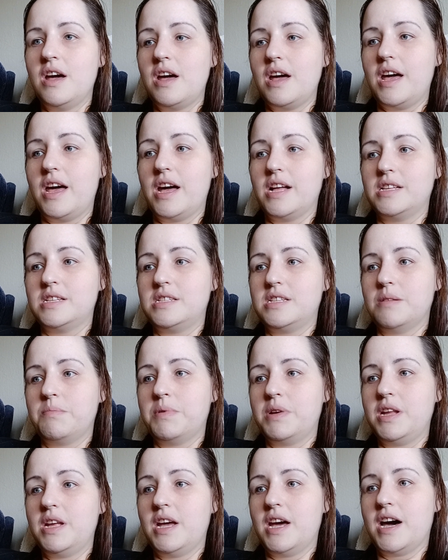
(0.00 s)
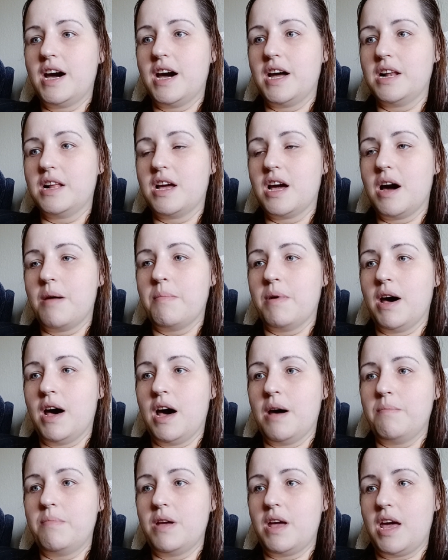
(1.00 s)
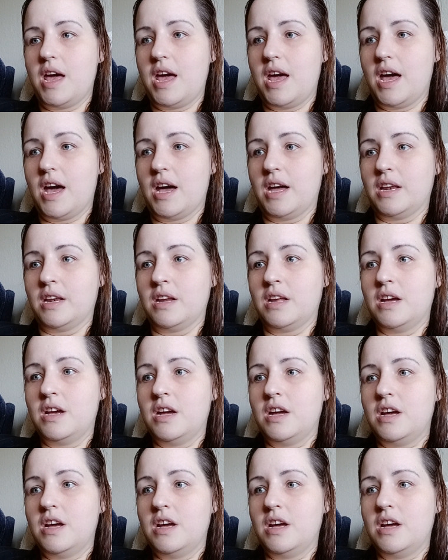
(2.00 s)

And somebody had come up and